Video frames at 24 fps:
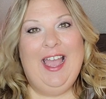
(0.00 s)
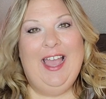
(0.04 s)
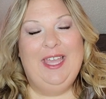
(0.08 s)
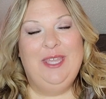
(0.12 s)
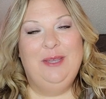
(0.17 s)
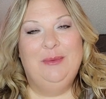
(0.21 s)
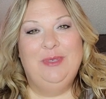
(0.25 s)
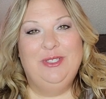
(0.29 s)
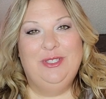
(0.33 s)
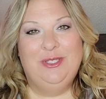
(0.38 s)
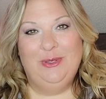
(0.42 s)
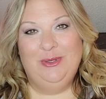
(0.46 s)
I
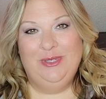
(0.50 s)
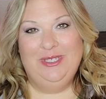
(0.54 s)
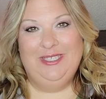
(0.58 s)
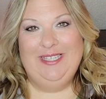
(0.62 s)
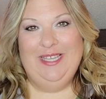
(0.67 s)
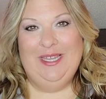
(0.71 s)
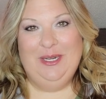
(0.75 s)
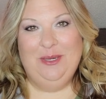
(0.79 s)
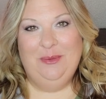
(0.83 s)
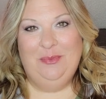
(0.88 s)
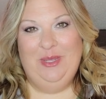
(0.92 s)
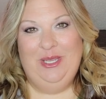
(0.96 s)
am so
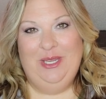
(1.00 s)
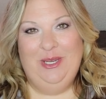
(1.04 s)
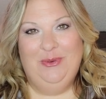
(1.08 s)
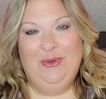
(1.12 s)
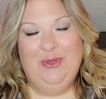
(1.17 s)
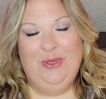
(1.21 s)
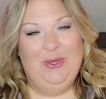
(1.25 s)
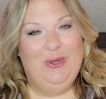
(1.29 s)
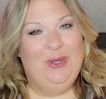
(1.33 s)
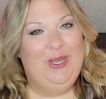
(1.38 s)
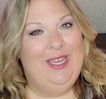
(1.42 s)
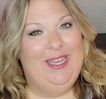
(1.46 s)
excited to be here
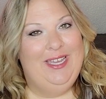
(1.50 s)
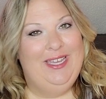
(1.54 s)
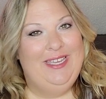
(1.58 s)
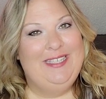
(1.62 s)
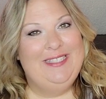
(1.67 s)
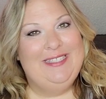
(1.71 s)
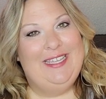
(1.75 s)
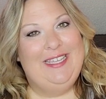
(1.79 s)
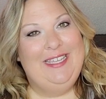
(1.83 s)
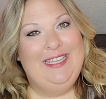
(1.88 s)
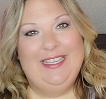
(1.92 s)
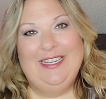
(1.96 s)
with you
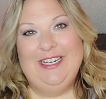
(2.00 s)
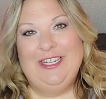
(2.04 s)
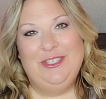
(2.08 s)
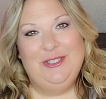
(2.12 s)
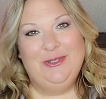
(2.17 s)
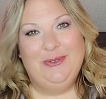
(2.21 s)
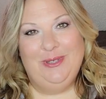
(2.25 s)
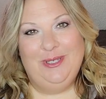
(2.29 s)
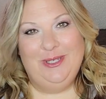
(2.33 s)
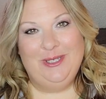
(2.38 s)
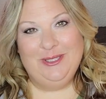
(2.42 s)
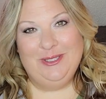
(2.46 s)
guys and
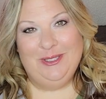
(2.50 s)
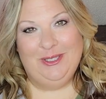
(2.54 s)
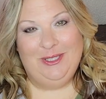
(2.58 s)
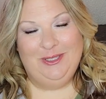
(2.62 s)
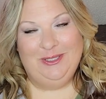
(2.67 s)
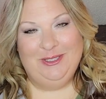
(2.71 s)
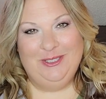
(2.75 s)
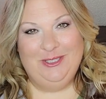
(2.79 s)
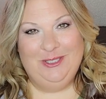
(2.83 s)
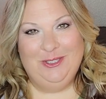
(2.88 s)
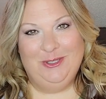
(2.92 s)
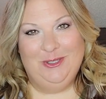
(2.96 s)
doing a
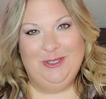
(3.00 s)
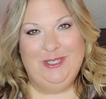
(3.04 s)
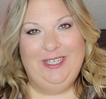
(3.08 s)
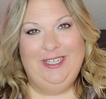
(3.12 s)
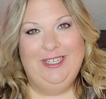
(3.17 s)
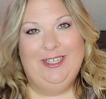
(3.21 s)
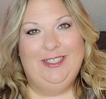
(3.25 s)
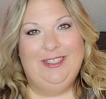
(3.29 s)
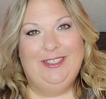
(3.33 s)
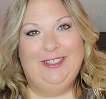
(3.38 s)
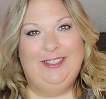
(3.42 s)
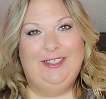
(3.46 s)
Dollar Tree
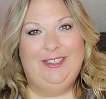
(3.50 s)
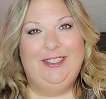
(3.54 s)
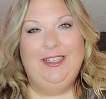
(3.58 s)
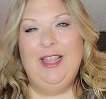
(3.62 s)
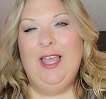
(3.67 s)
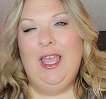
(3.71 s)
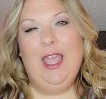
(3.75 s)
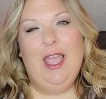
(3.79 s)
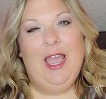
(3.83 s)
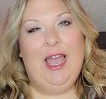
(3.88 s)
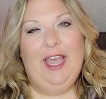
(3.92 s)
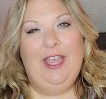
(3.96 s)
haul.
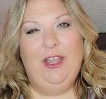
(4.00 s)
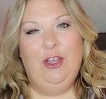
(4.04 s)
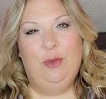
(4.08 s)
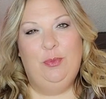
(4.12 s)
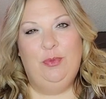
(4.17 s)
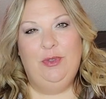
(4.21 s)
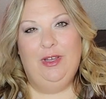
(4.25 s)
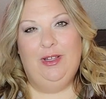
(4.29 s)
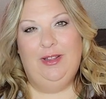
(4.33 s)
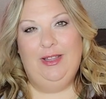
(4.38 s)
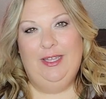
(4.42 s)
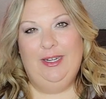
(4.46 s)
I
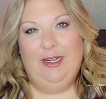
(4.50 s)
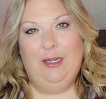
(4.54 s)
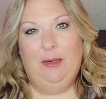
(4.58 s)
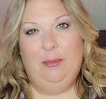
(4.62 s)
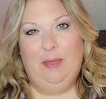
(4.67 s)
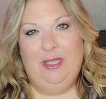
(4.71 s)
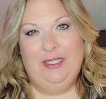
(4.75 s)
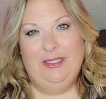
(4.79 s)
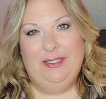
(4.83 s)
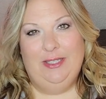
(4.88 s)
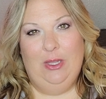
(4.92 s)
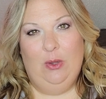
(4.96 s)
hope you all had an
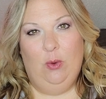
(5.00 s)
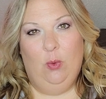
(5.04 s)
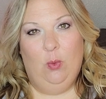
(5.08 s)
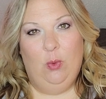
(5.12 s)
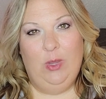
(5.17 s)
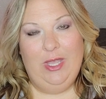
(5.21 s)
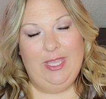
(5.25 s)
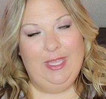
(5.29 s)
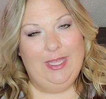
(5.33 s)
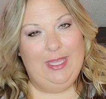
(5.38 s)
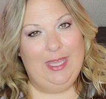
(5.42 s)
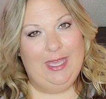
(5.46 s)
amazing
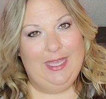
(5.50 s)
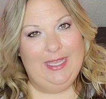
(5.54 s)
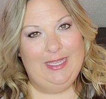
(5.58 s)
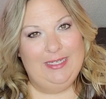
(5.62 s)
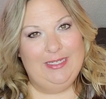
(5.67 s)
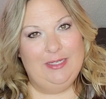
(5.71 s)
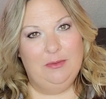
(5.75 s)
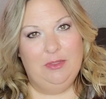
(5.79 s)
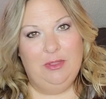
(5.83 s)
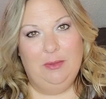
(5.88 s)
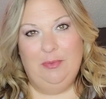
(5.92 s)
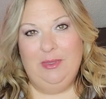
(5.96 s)

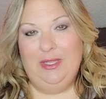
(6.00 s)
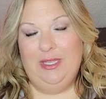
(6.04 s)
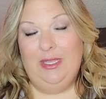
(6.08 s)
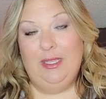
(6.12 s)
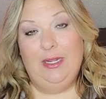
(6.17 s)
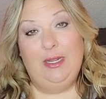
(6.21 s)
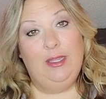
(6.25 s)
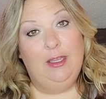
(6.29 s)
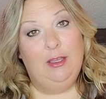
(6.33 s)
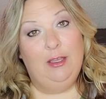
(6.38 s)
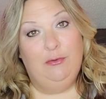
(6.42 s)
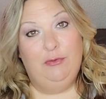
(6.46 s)
weekend, the
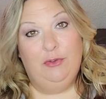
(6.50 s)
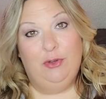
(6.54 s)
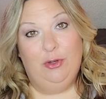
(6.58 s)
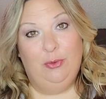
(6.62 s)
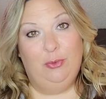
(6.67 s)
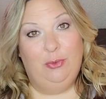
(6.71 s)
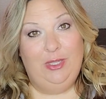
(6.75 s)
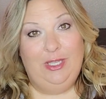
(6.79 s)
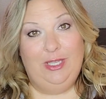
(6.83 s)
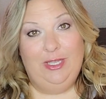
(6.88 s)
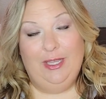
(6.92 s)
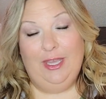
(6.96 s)
beginning of your
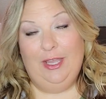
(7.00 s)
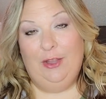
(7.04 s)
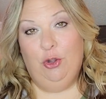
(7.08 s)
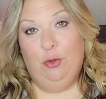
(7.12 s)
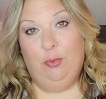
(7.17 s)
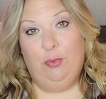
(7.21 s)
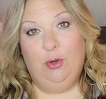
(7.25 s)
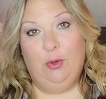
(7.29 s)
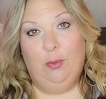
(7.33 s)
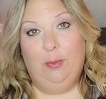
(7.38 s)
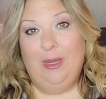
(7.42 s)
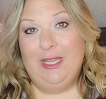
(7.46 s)
week. I
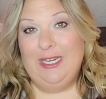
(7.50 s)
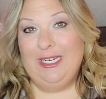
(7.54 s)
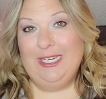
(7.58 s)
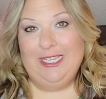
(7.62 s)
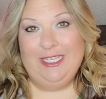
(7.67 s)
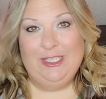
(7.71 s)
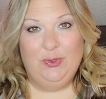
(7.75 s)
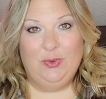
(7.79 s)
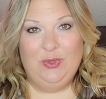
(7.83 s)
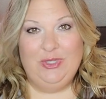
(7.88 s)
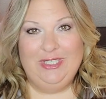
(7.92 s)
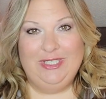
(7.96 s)
hope your
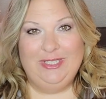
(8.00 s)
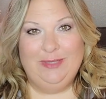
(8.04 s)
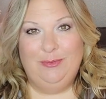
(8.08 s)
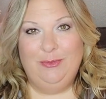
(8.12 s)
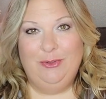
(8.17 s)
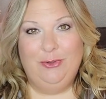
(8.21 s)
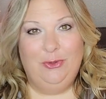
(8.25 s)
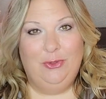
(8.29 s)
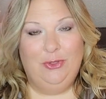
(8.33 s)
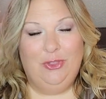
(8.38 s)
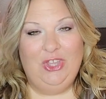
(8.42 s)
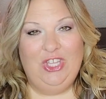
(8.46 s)
Mondays went
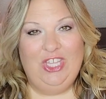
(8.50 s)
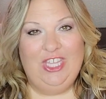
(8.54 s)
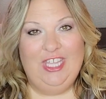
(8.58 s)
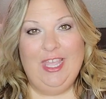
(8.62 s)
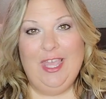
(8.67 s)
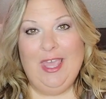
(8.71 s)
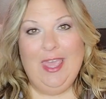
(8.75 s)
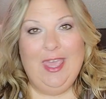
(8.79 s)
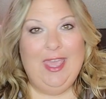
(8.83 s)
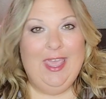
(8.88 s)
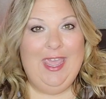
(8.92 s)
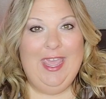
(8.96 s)
smoothly
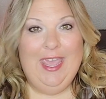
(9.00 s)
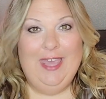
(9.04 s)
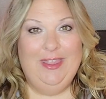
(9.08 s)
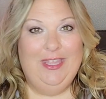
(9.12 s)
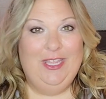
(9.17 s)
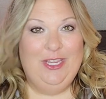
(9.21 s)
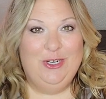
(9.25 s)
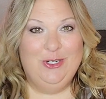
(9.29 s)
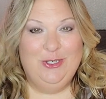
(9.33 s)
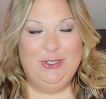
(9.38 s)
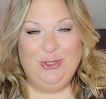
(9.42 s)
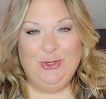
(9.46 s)
and
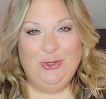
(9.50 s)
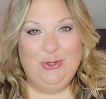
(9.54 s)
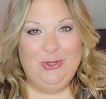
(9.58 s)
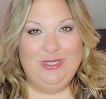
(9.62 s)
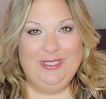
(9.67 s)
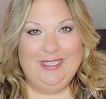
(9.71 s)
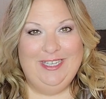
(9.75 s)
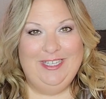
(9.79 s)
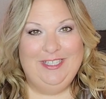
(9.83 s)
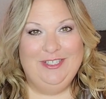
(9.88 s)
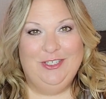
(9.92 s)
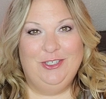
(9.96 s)
that your
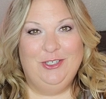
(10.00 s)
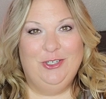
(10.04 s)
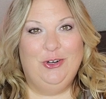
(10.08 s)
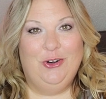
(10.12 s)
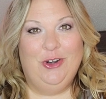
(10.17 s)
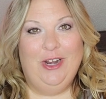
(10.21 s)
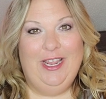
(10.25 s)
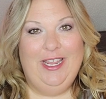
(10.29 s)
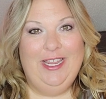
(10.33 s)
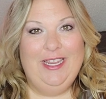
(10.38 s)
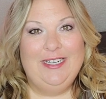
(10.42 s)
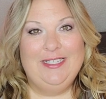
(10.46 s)
Tuesdays are
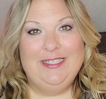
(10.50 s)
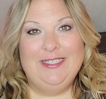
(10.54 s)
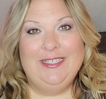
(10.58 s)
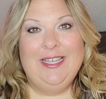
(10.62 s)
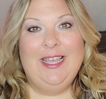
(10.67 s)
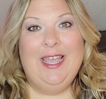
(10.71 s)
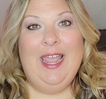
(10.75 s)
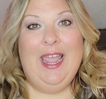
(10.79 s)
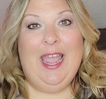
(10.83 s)
great.